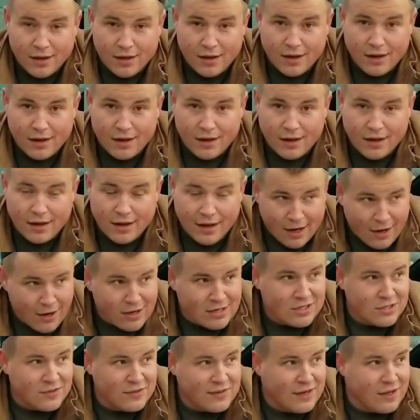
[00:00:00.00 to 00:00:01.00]
Eric's on the
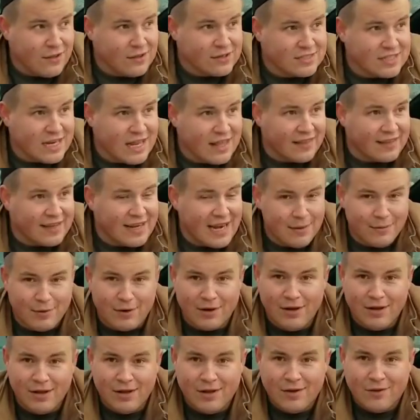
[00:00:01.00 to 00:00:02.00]
other side of the camera.
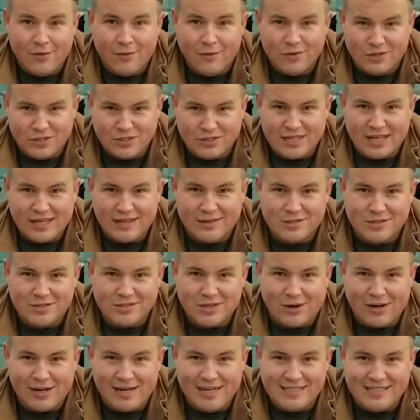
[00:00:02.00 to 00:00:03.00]
Would you say this is our
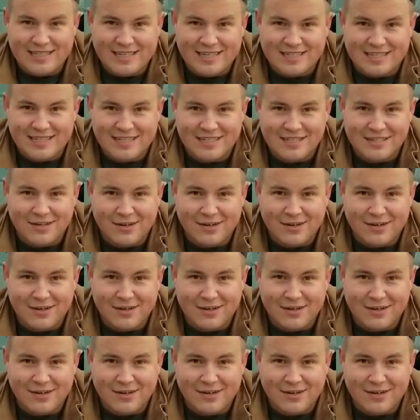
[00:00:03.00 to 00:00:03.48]
easiest install?